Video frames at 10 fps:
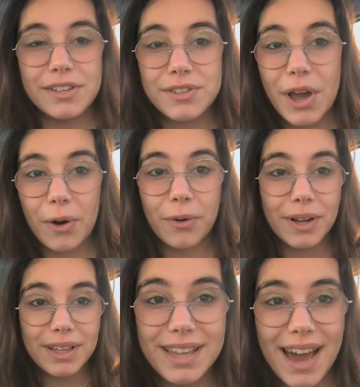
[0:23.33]
So
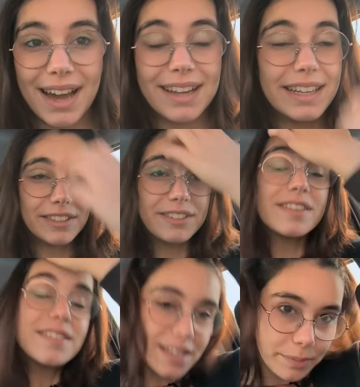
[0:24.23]
yeah, it's
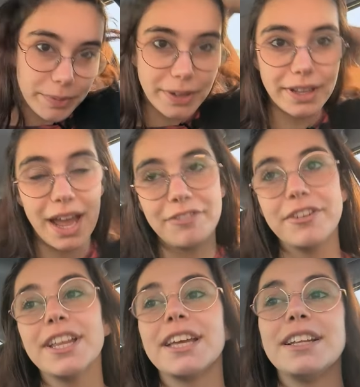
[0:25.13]
simple. I
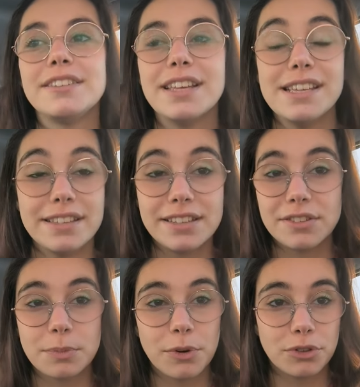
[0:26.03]
feel like it's the
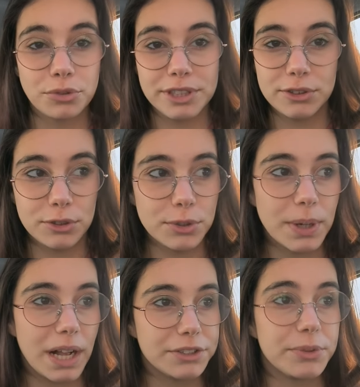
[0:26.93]
easiest smoke trick to
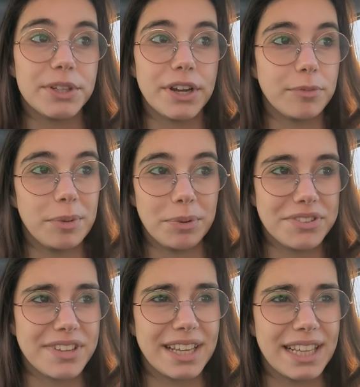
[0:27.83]
do, although a lot of people
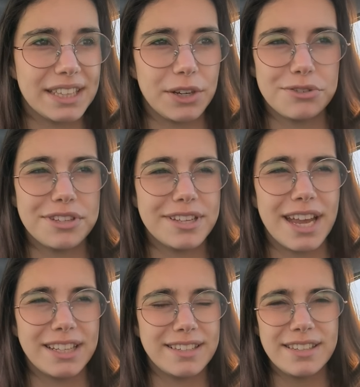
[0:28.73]
say that the ghost
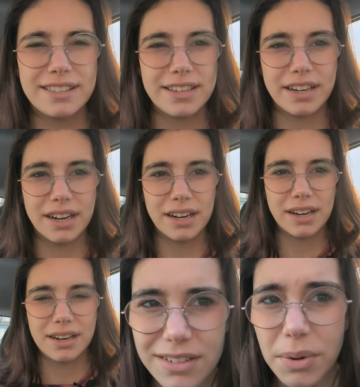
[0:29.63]
inhale is easier.
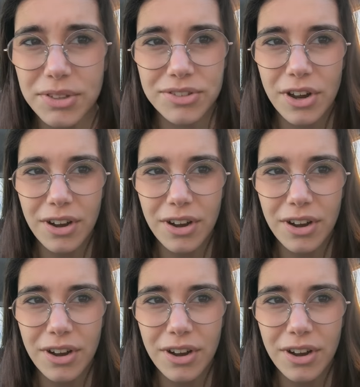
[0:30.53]
No, it's